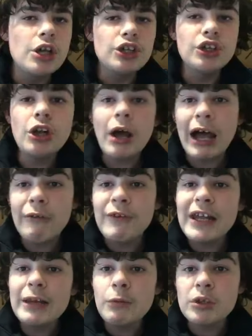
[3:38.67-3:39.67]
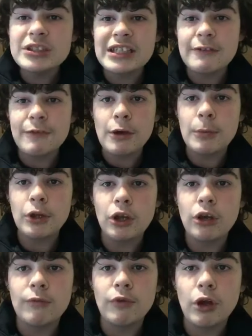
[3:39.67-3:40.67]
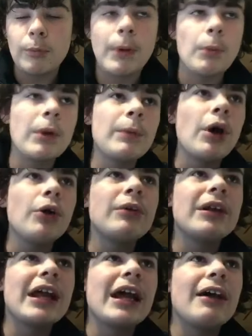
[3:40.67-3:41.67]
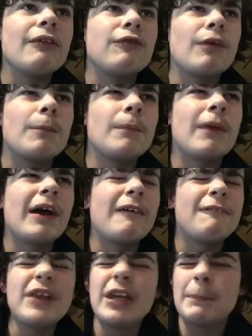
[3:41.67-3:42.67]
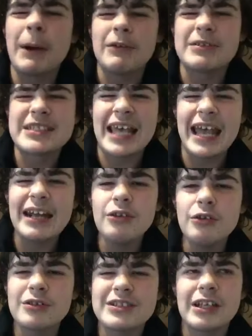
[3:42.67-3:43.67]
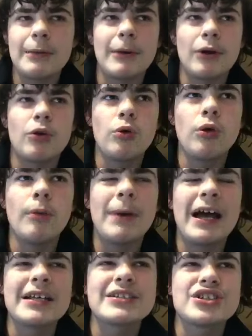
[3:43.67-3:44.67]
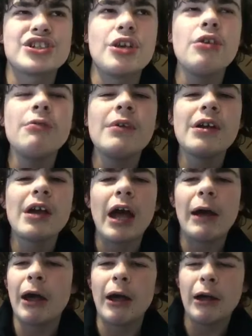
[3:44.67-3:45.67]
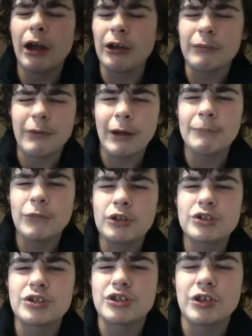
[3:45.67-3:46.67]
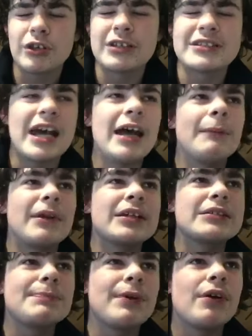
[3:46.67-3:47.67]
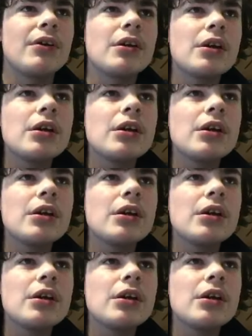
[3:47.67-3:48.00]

you know, I really wanted to film a longer vlog, but we were only there from, I think, about ten until about quarter past two. I, I, I'm not too sure on the timings, but